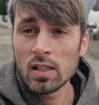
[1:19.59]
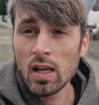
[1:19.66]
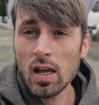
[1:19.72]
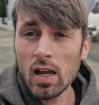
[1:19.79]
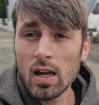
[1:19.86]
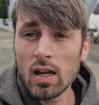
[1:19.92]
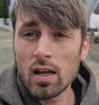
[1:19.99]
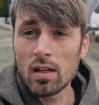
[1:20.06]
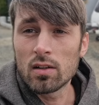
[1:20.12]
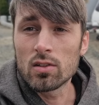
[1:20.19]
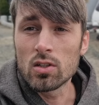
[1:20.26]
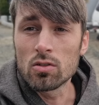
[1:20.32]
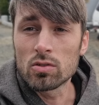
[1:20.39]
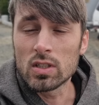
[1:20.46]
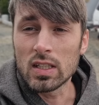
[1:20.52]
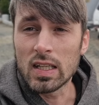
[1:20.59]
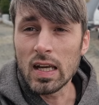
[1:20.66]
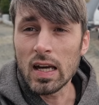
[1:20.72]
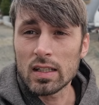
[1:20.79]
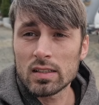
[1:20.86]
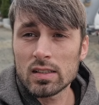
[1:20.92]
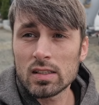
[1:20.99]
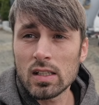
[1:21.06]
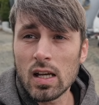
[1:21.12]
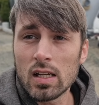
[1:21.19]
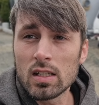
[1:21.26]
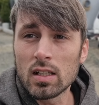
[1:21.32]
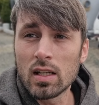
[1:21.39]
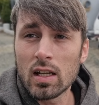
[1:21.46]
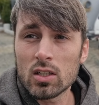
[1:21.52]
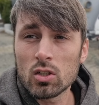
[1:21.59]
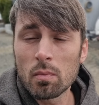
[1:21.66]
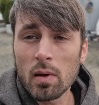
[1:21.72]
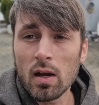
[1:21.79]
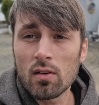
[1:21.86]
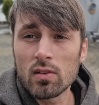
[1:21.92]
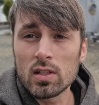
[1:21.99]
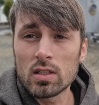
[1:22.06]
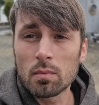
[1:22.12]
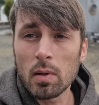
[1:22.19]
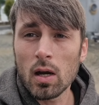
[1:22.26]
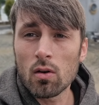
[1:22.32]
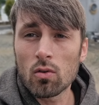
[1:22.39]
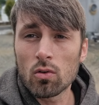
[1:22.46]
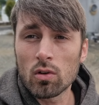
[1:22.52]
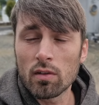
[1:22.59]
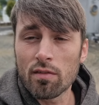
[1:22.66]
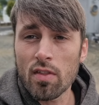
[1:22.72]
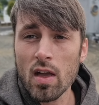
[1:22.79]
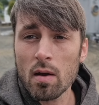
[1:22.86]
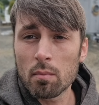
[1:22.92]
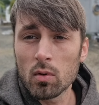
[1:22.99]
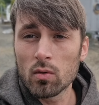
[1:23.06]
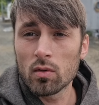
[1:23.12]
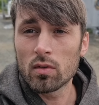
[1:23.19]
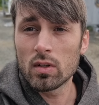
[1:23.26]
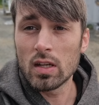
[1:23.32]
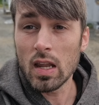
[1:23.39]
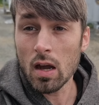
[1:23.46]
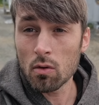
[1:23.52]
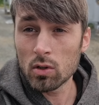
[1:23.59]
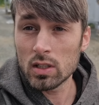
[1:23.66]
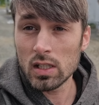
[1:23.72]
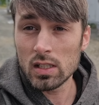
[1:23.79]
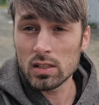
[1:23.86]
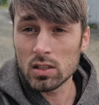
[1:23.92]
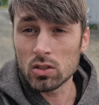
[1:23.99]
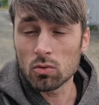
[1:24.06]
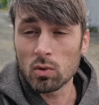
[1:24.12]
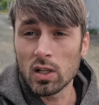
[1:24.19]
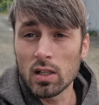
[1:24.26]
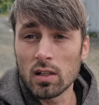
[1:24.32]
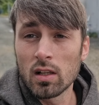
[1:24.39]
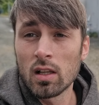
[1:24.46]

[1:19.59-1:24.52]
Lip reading: and use the gas and your leisure battery to power all of that. But nowadays as well,